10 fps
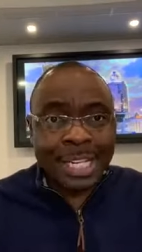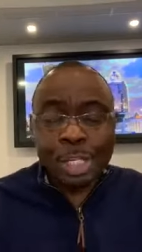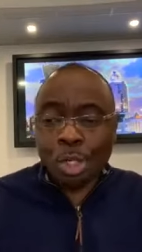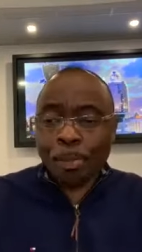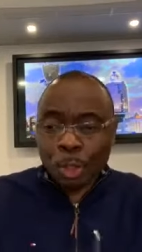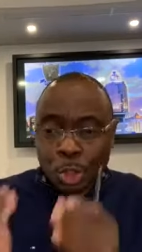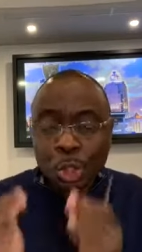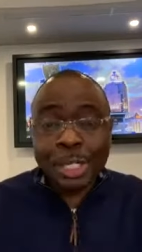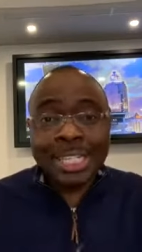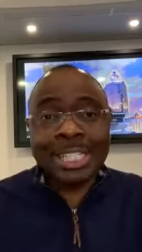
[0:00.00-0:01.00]
His
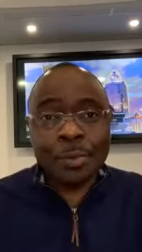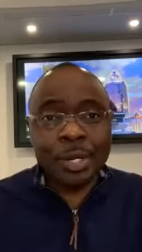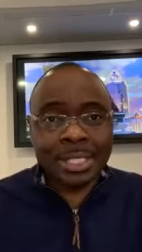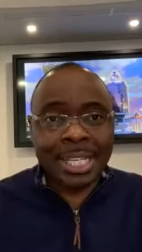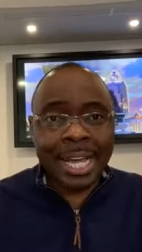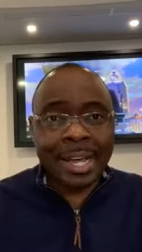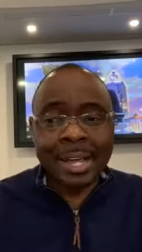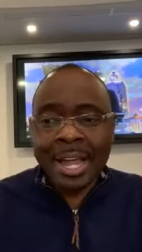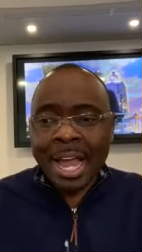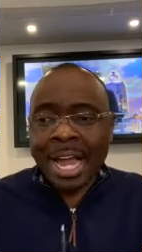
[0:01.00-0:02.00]
opportunity was
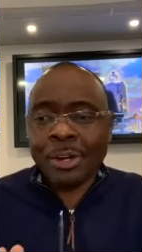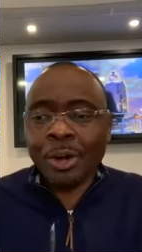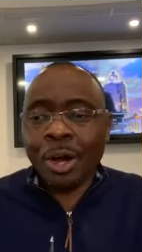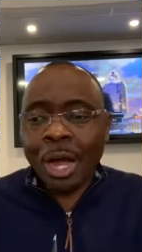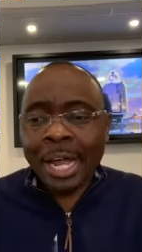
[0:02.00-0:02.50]
there and,